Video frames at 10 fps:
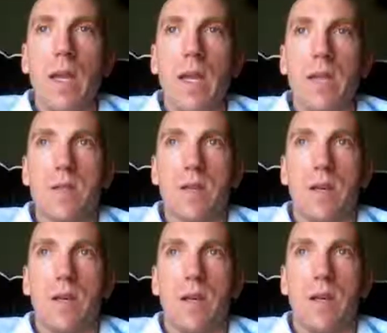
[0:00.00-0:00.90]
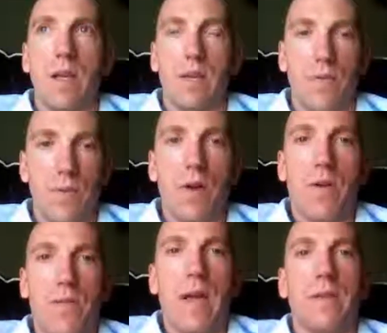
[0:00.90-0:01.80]
is very
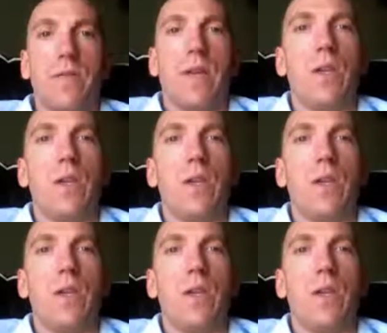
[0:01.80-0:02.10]
effective.